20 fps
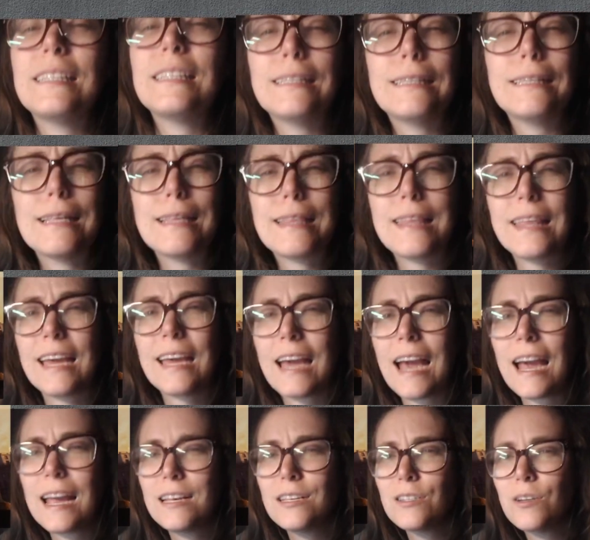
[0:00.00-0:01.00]
this is the thing.
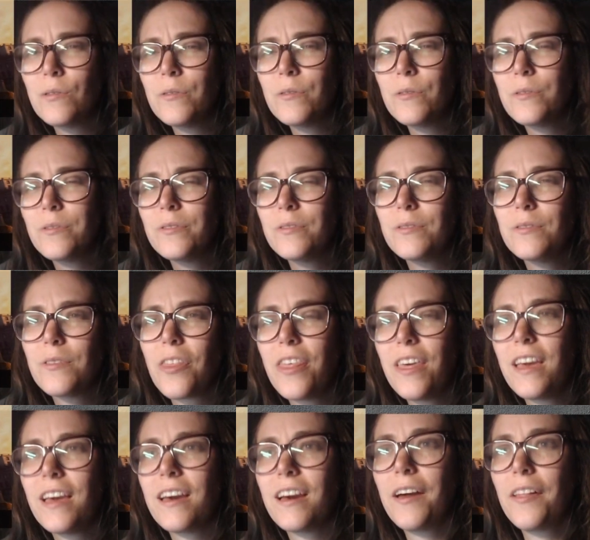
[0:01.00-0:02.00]
I don't
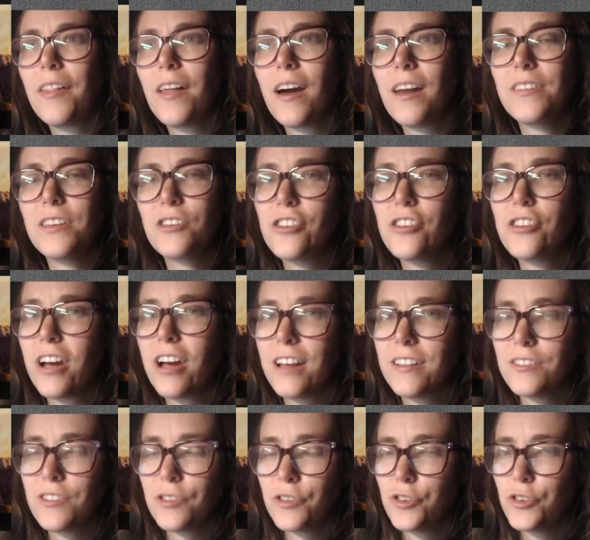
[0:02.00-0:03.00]
think a lot of these
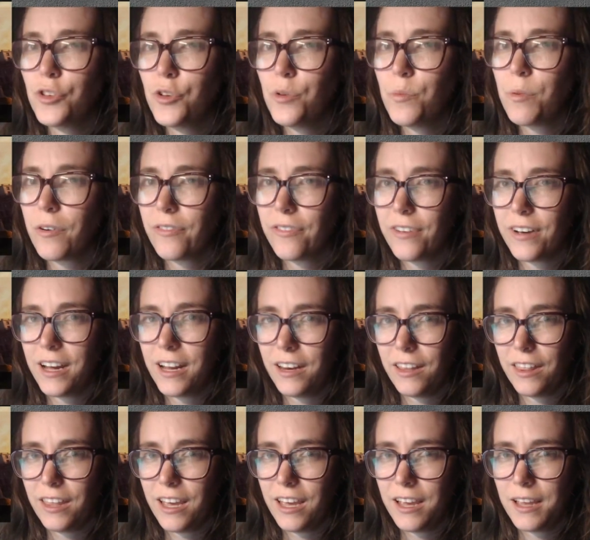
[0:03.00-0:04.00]
shots are super
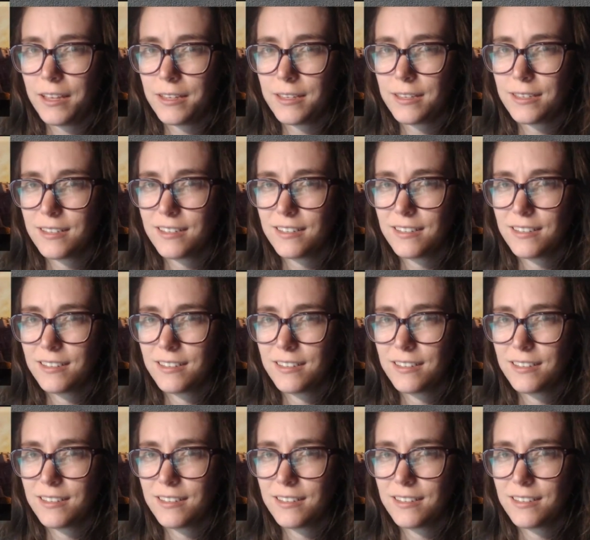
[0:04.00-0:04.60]
finalized.